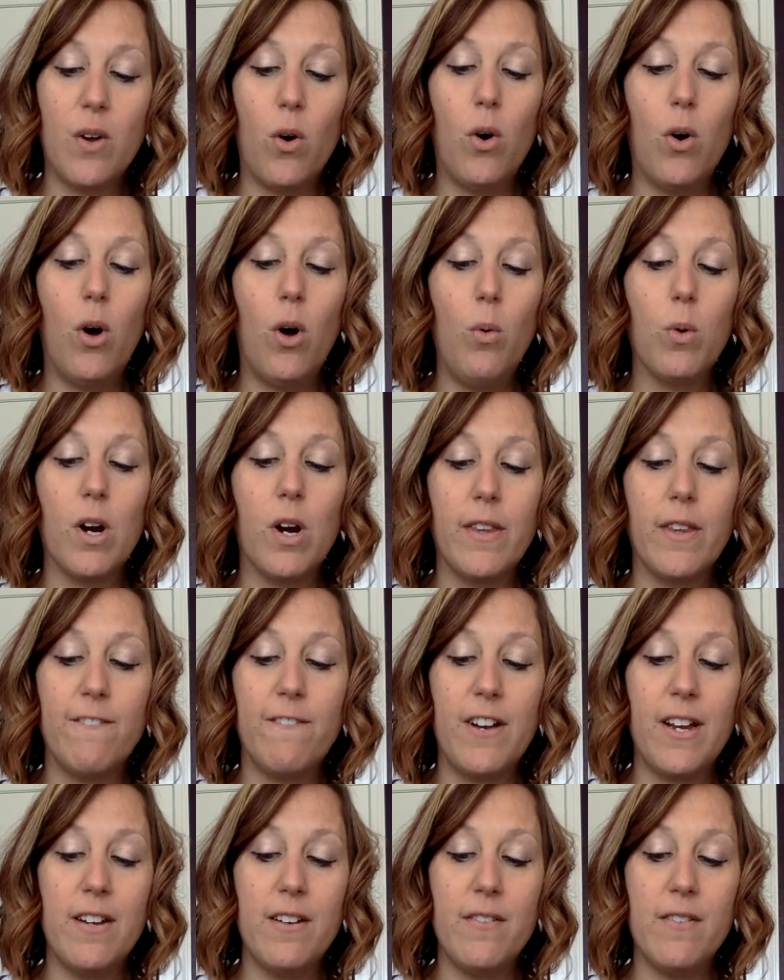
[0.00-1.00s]
Now they're
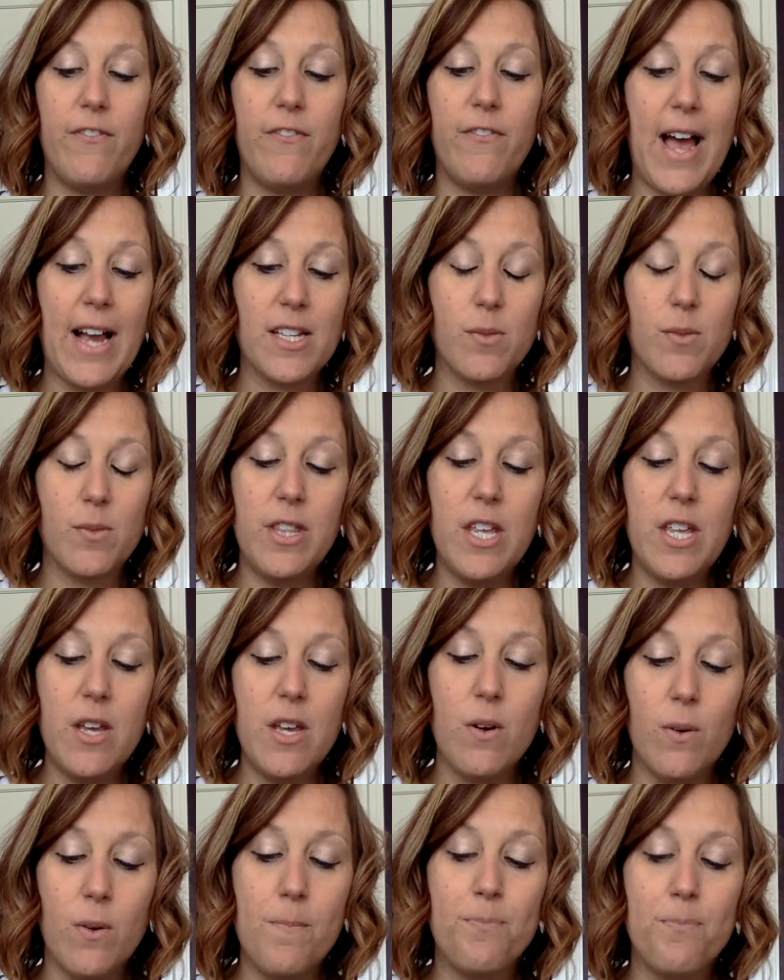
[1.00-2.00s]
sharing the whole world of
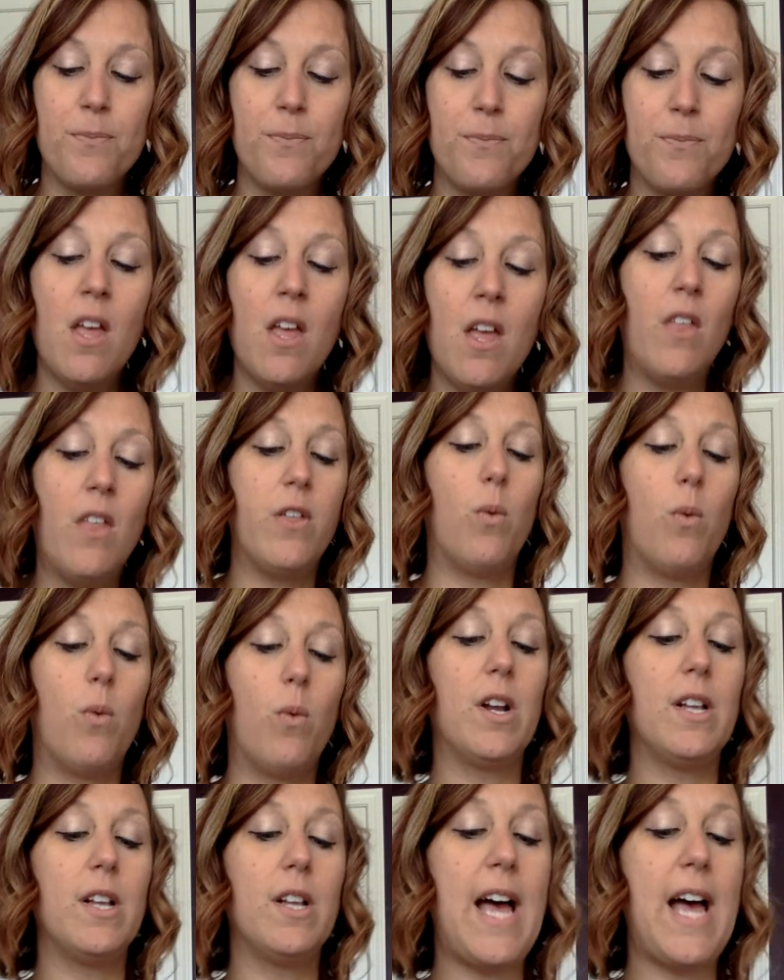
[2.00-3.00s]
fun facts with you.